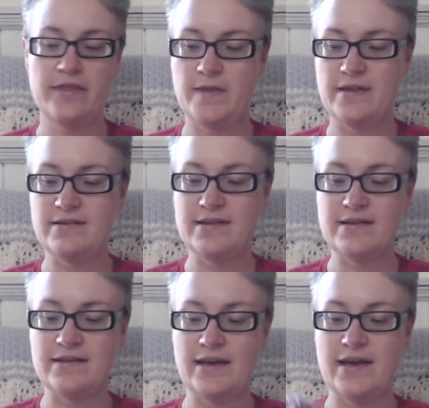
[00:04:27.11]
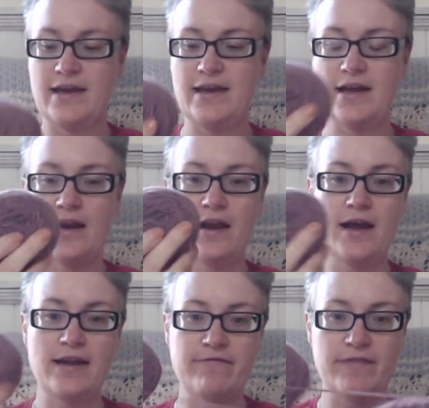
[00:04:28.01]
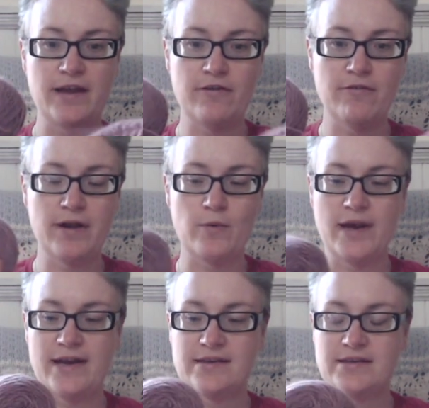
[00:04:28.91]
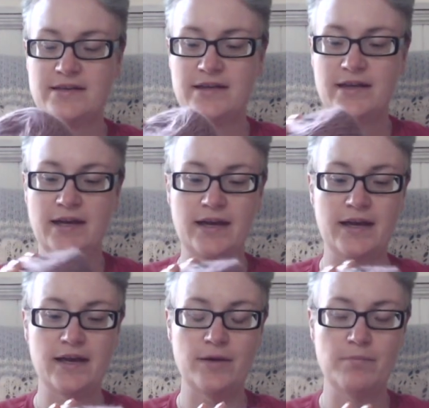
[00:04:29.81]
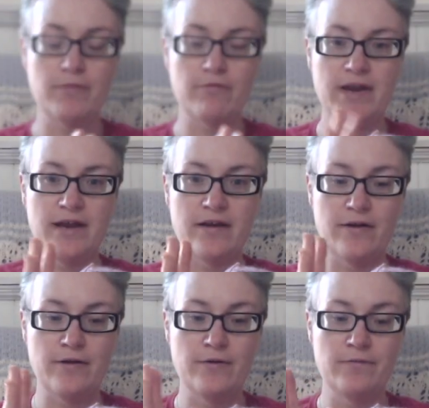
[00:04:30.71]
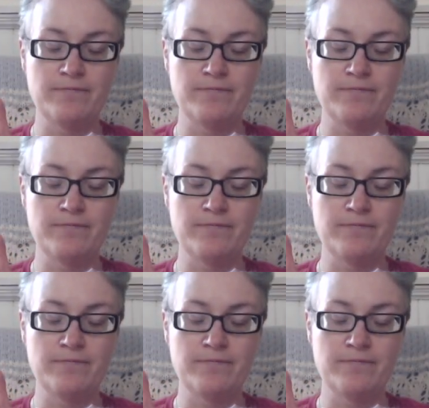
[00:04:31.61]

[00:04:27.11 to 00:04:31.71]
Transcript: This is a light fingering weight merino